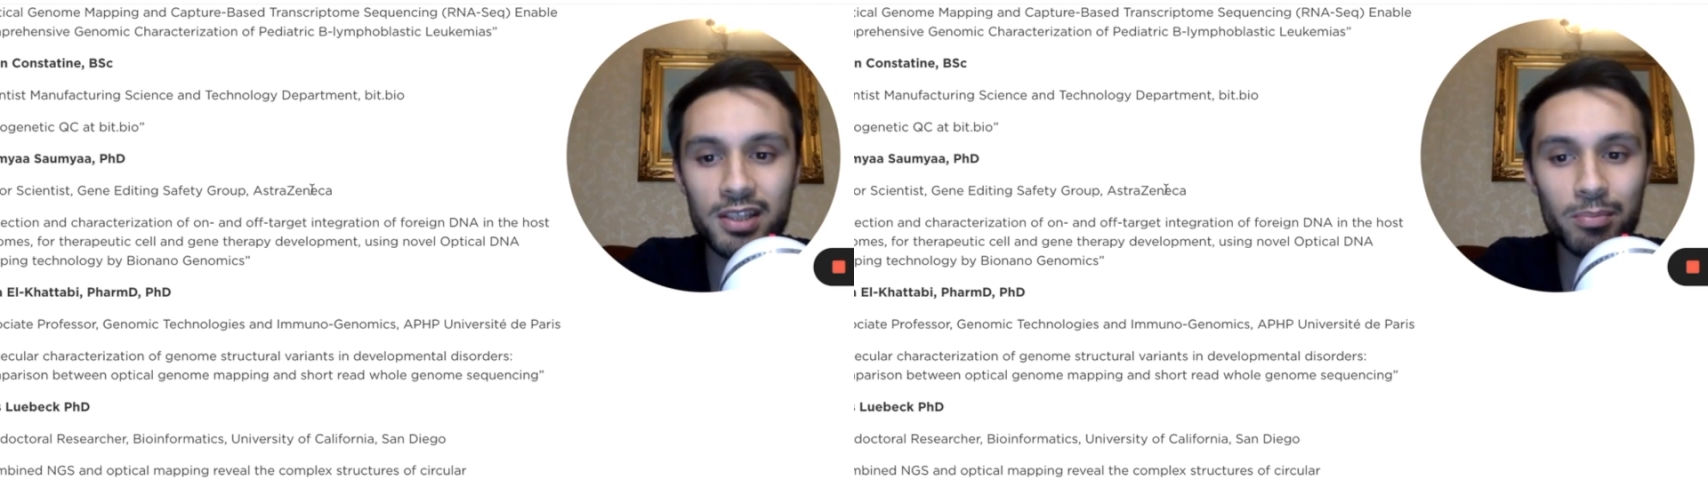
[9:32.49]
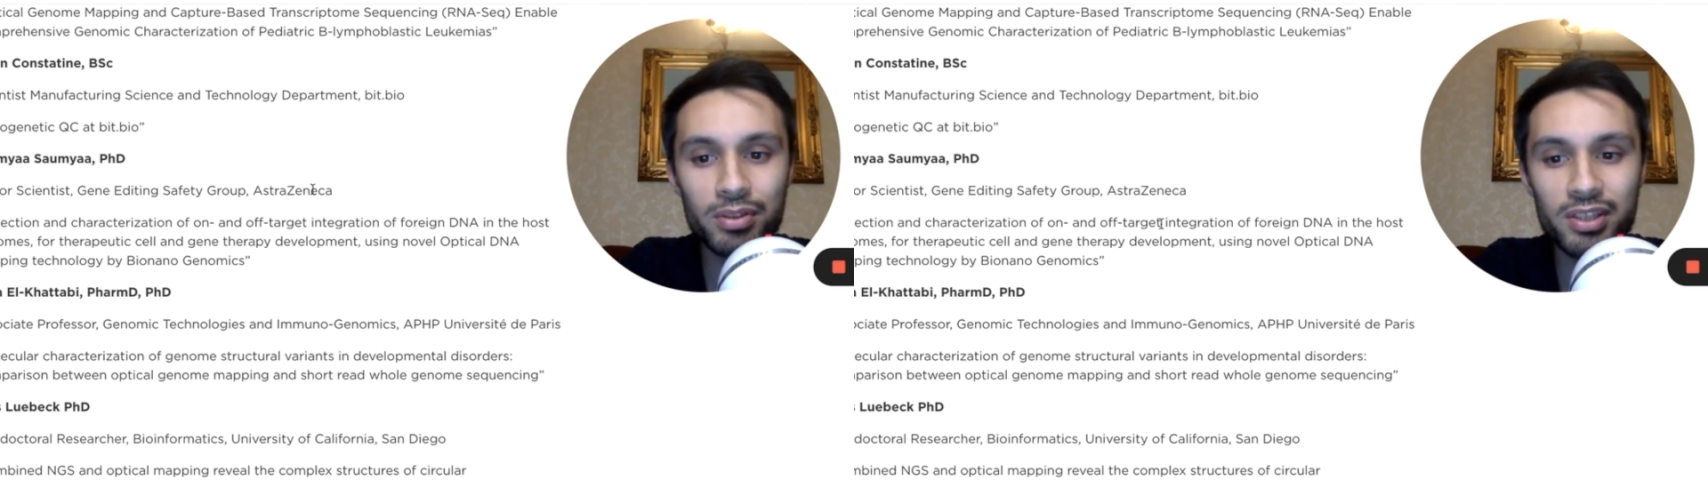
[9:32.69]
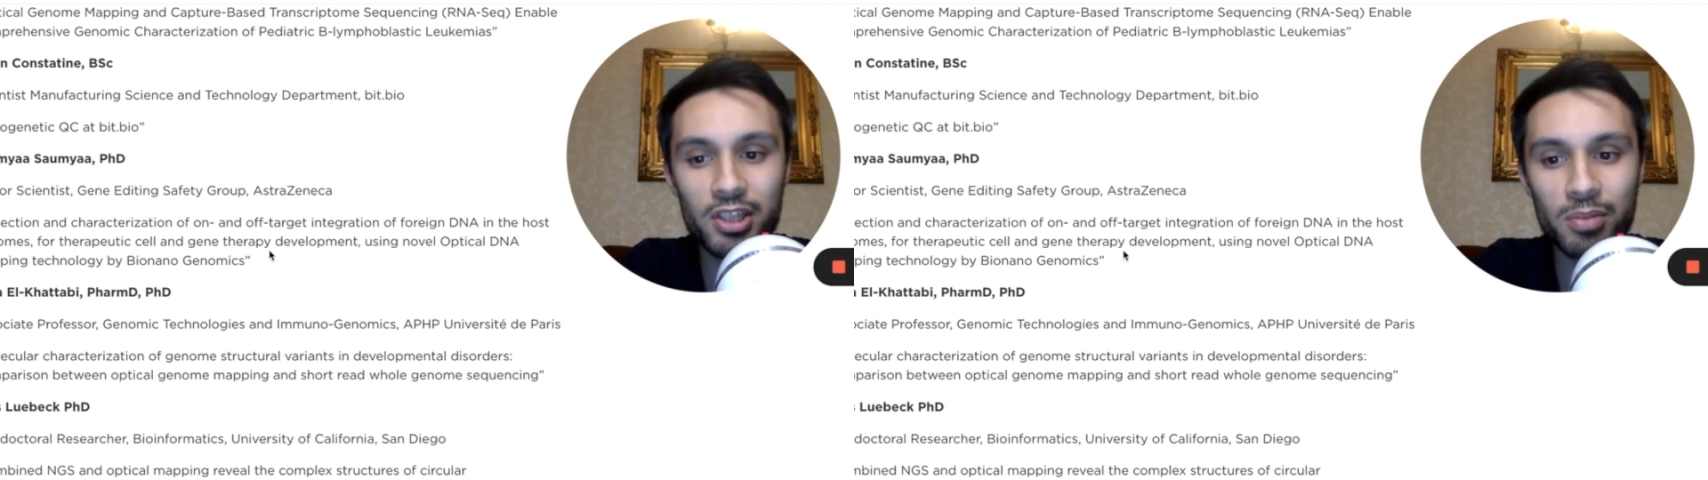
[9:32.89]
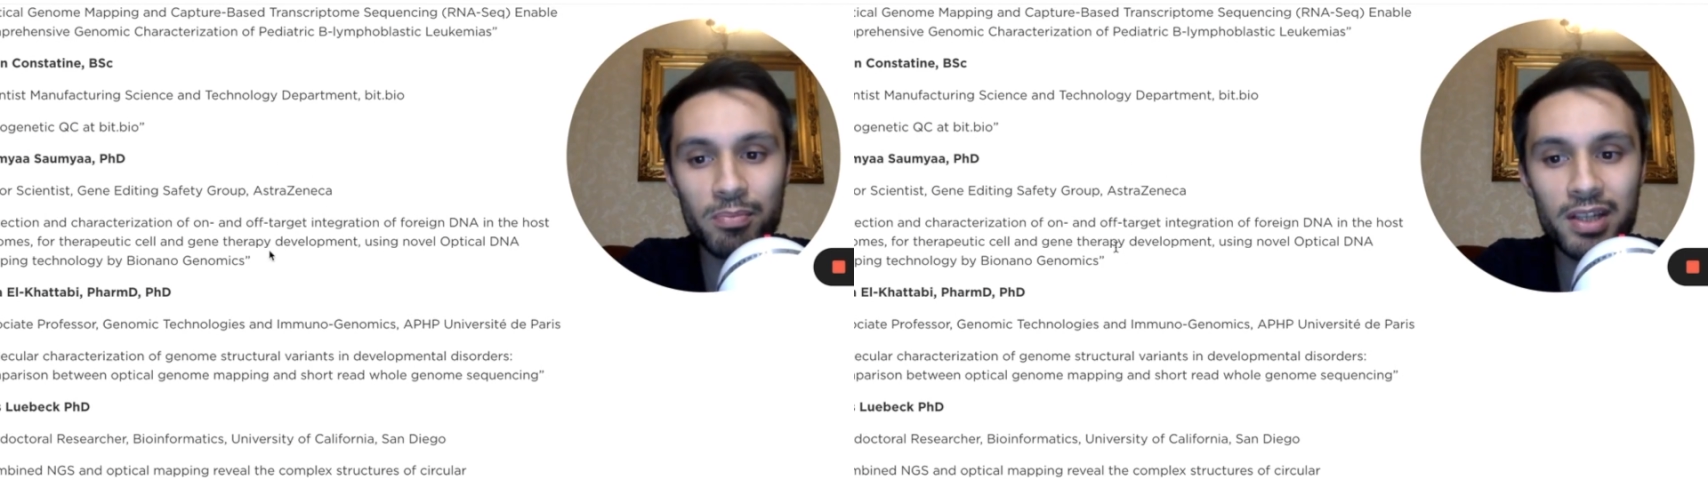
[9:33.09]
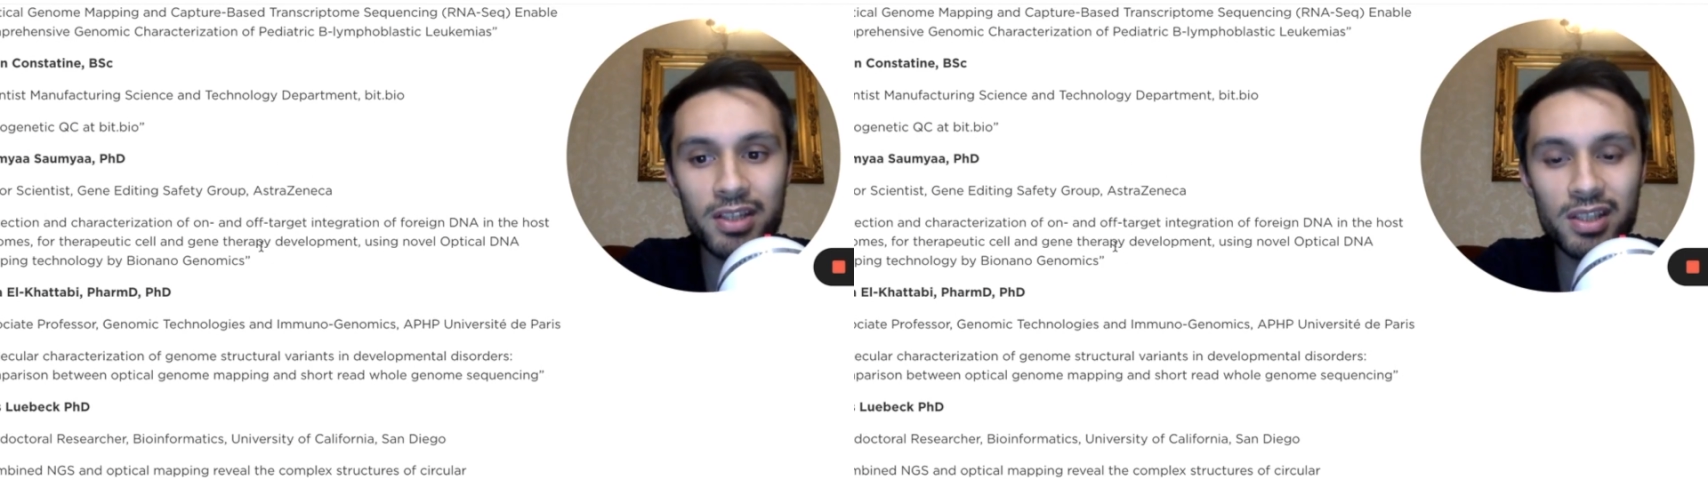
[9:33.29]
and precision
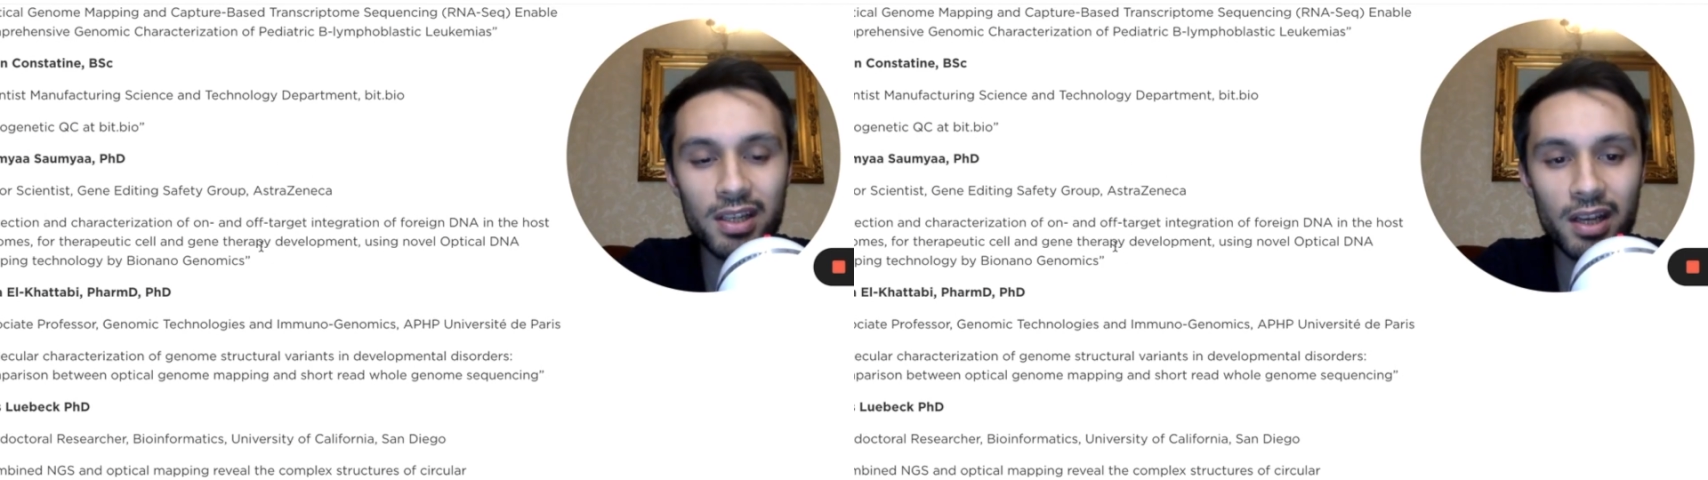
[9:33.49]
medicine